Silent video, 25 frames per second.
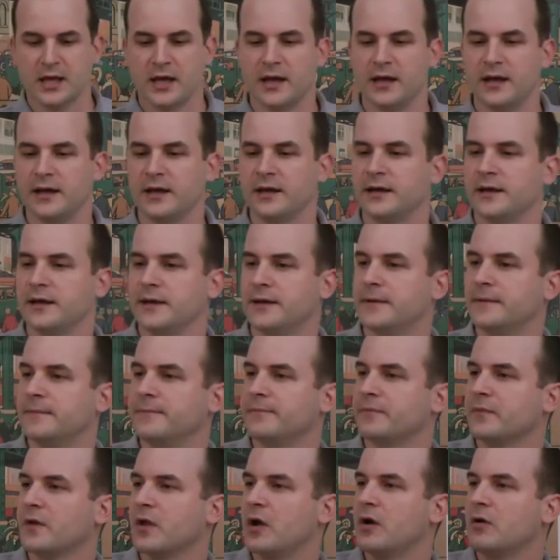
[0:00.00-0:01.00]

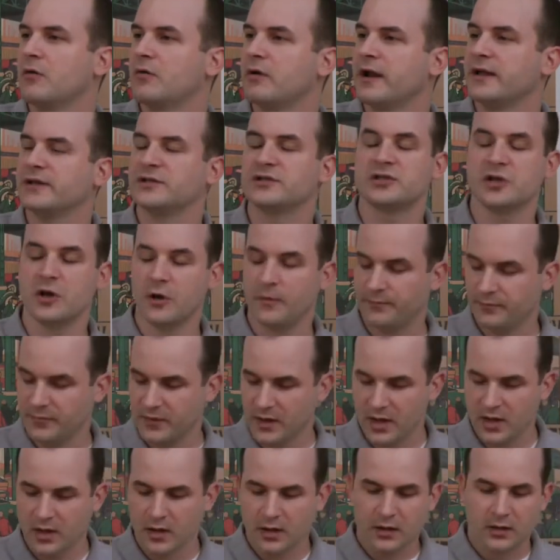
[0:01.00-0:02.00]
All right, so
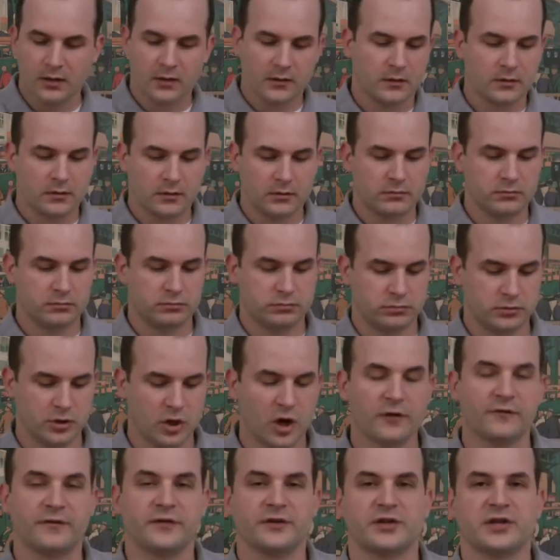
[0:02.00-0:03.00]

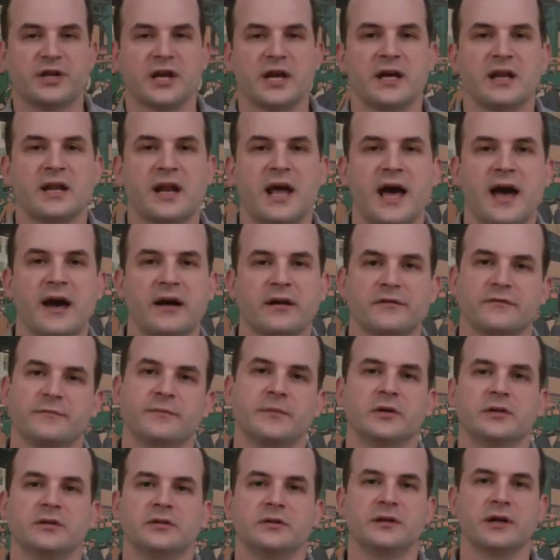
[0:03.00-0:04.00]
Dogfish Head out of
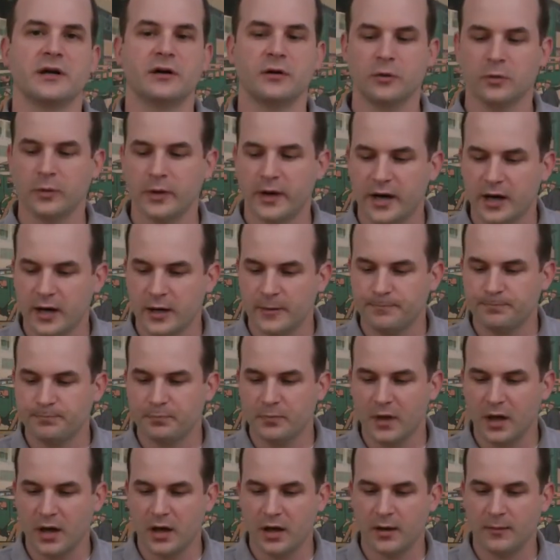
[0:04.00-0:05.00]
Milton, Delaware.
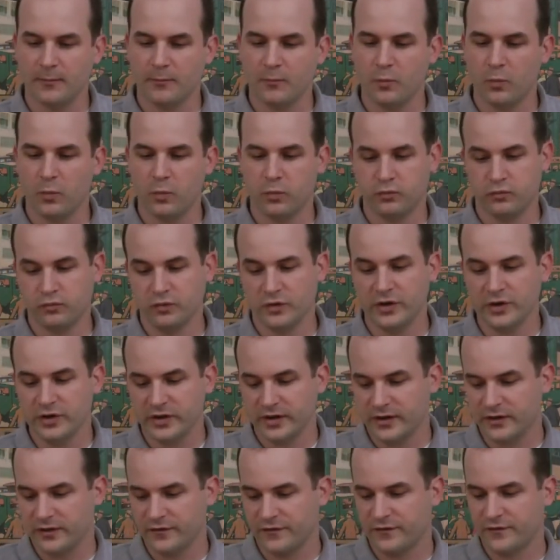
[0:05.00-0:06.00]

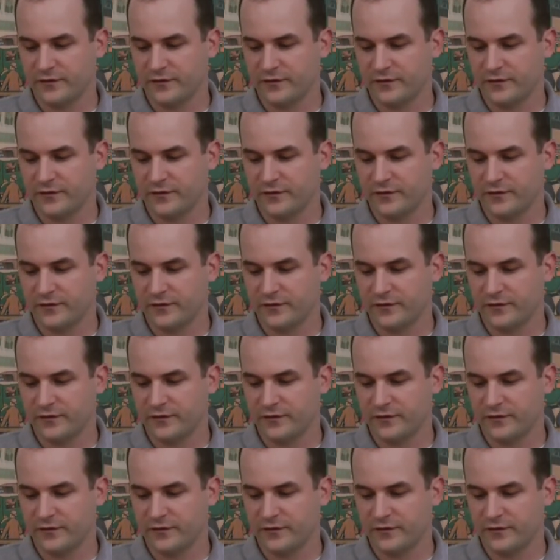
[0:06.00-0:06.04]
Really the